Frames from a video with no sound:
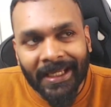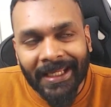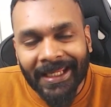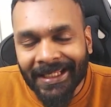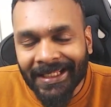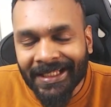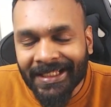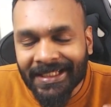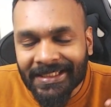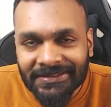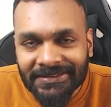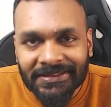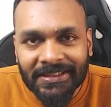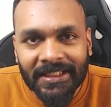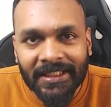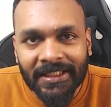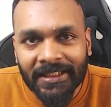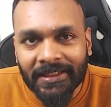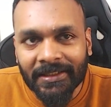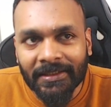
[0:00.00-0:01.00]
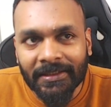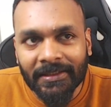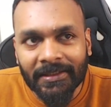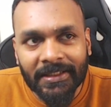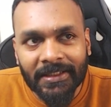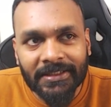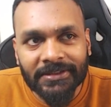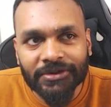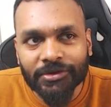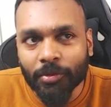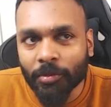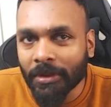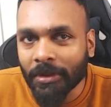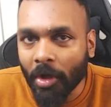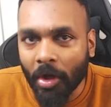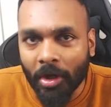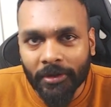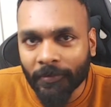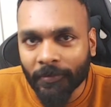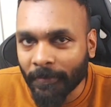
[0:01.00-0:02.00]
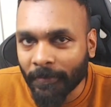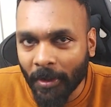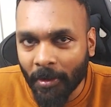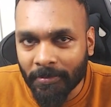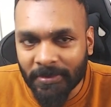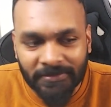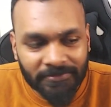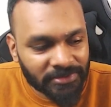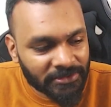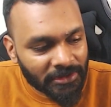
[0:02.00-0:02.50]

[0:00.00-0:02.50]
easily leads to a lot of problems.